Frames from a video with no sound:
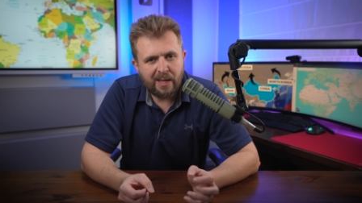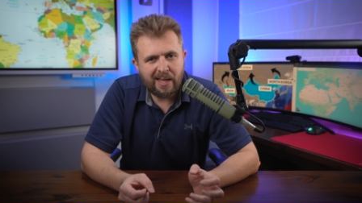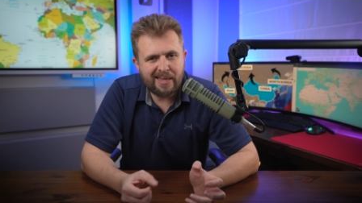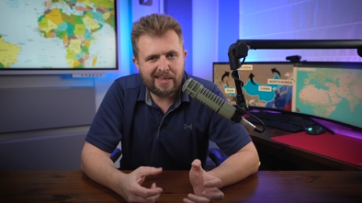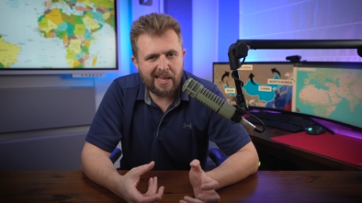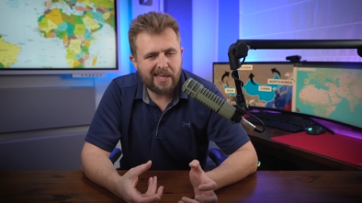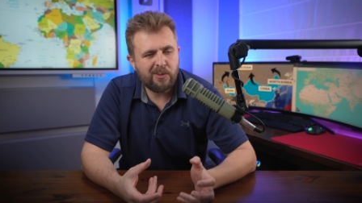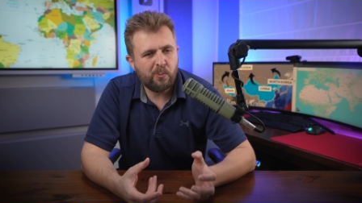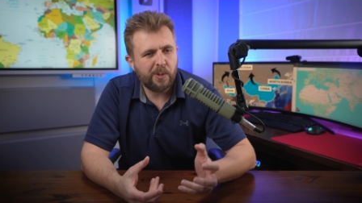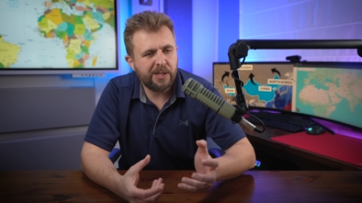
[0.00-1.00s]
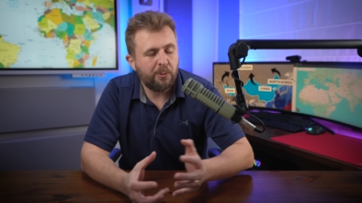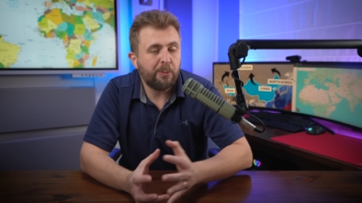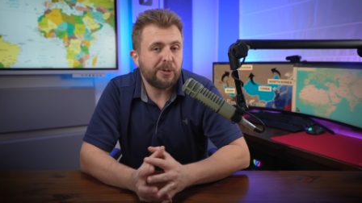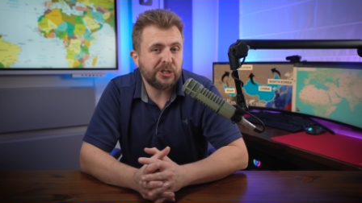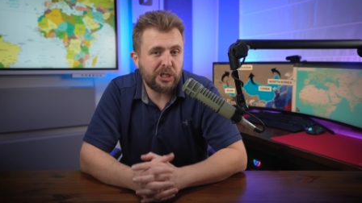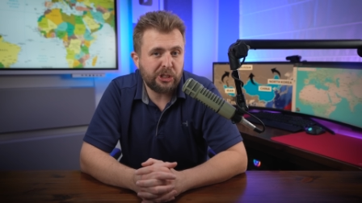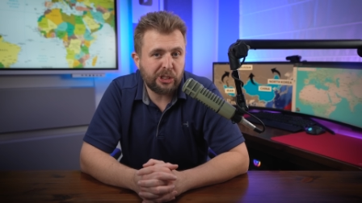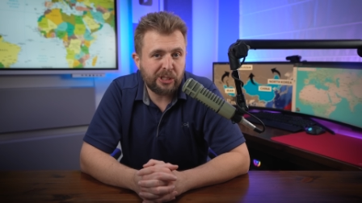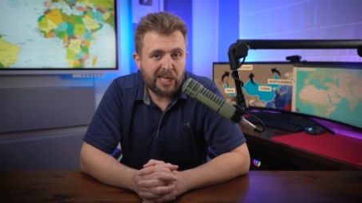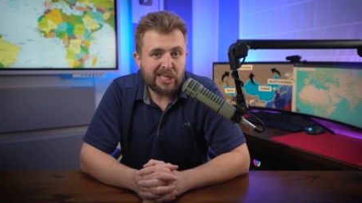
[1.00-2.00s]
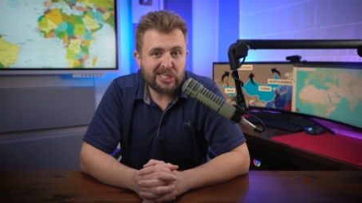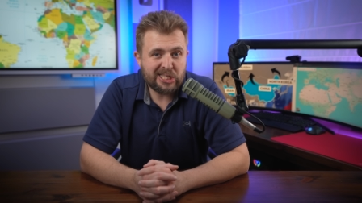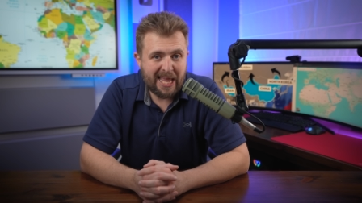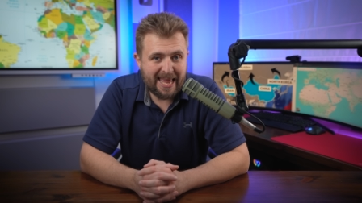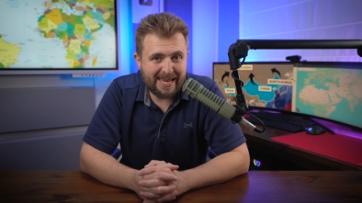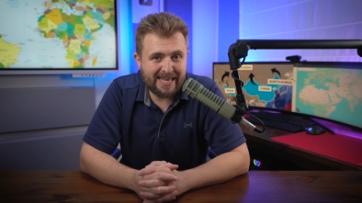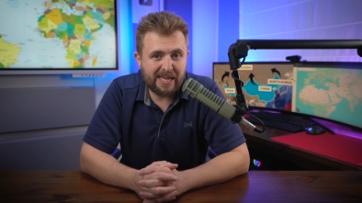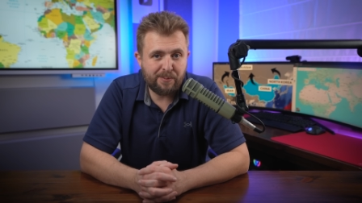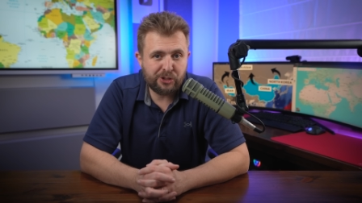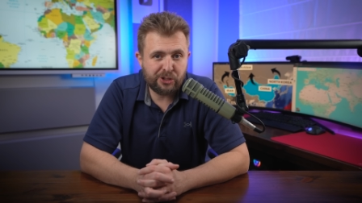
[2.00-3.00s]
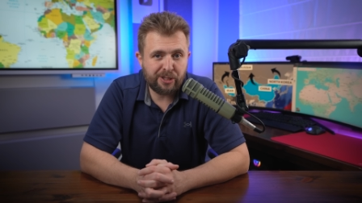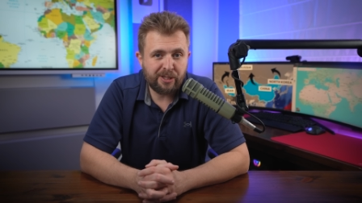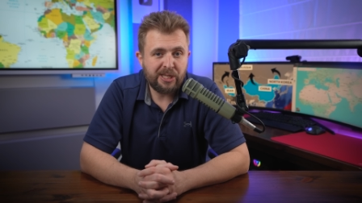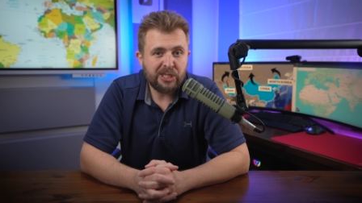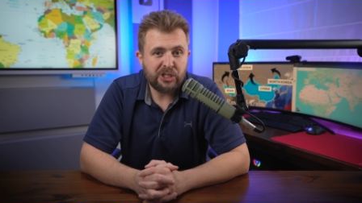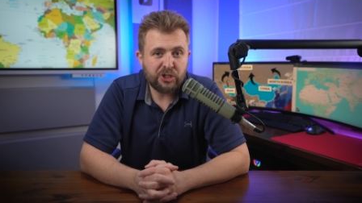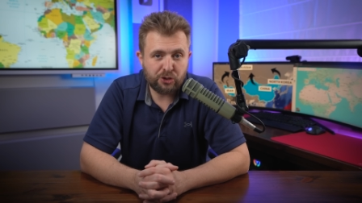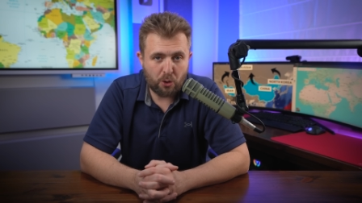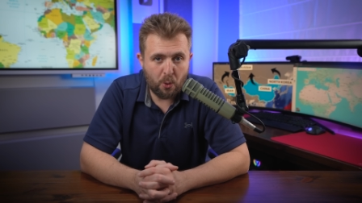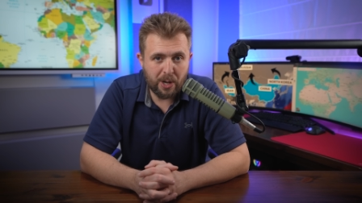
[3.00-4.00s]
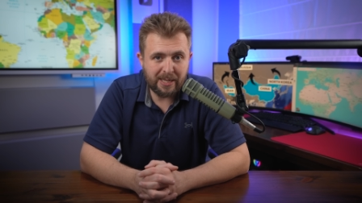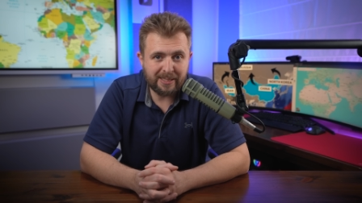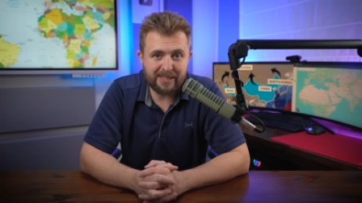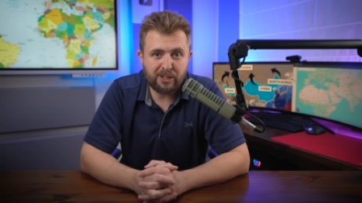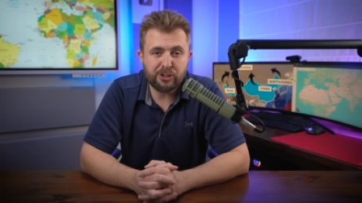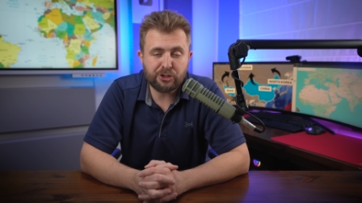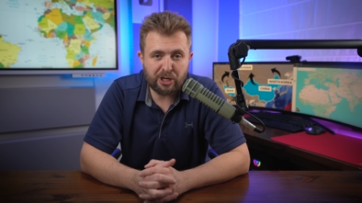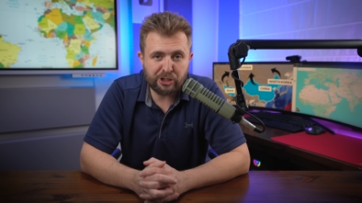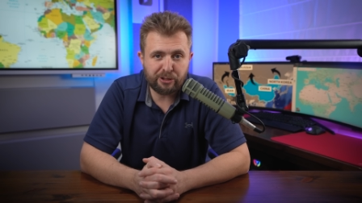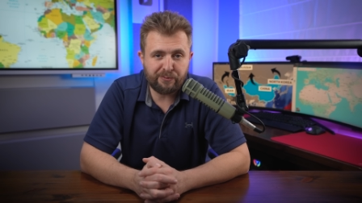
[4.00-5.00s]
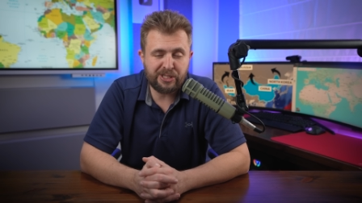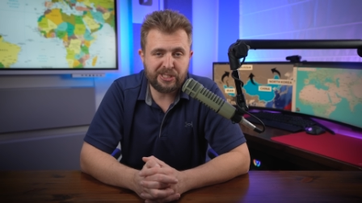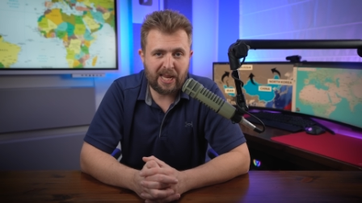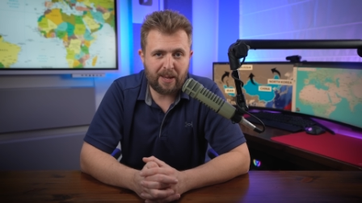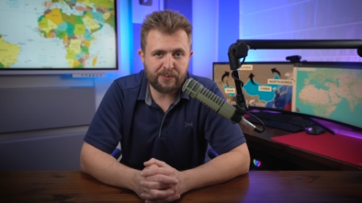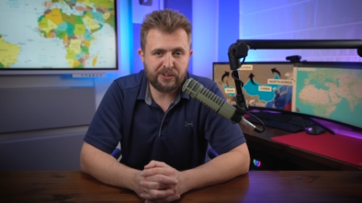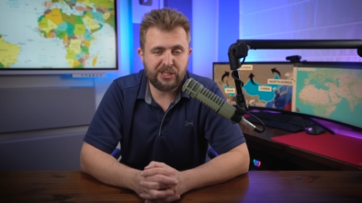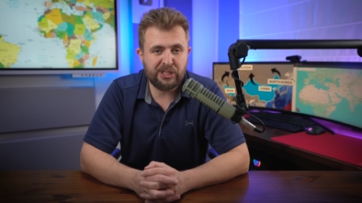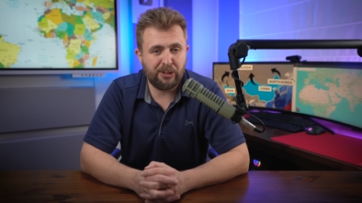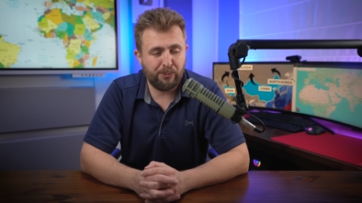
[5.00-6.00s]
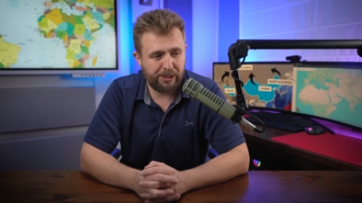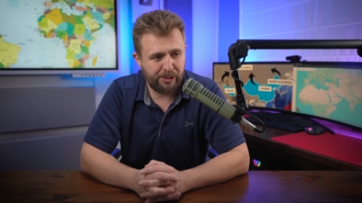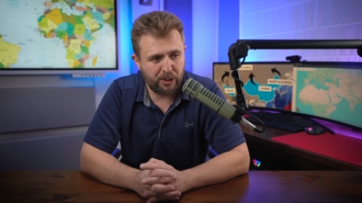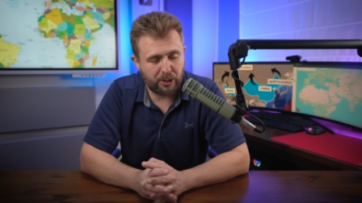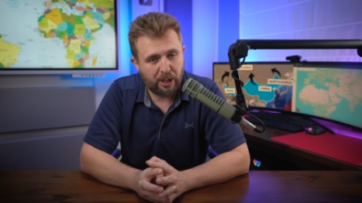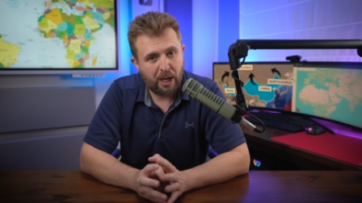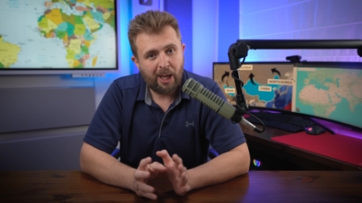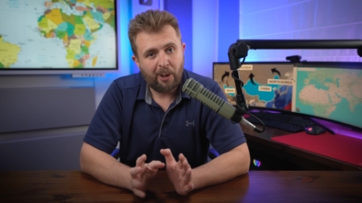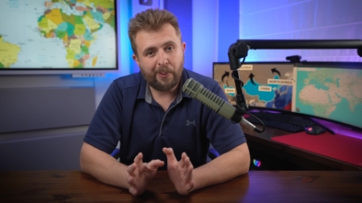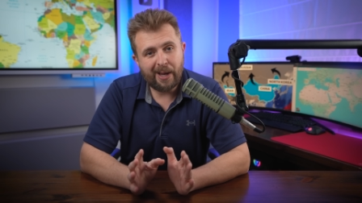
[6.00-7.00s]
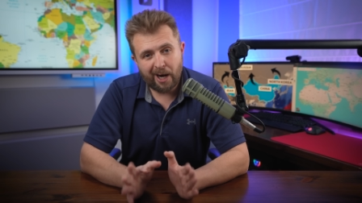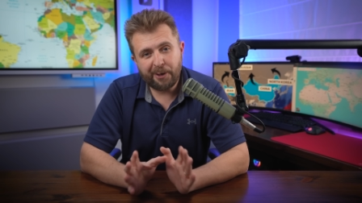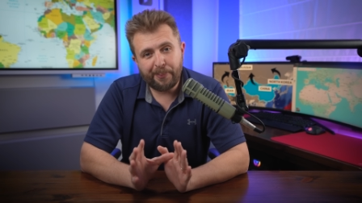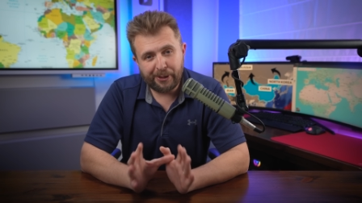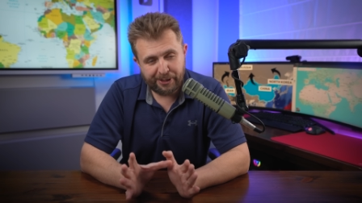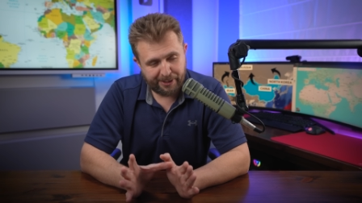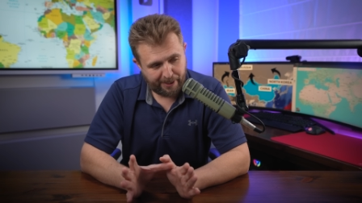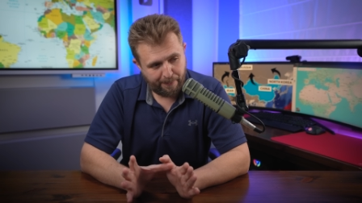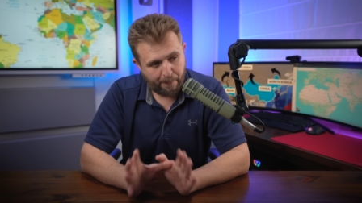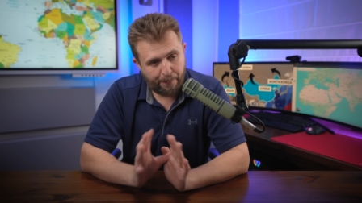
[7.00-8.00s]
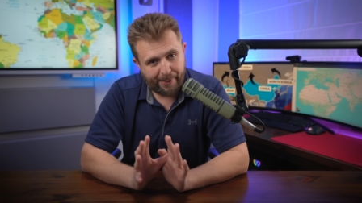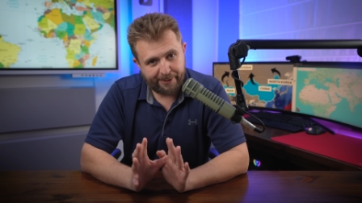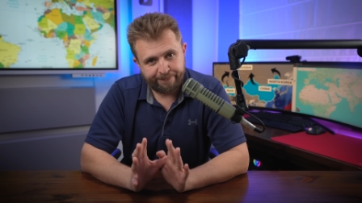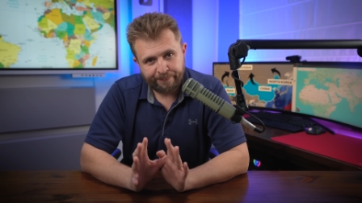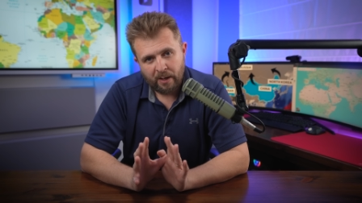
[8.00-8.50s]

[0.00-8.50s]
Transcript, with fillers: and then when they were presented satellite imaging showing the construction of these camps, they said, well, look, we are building them, but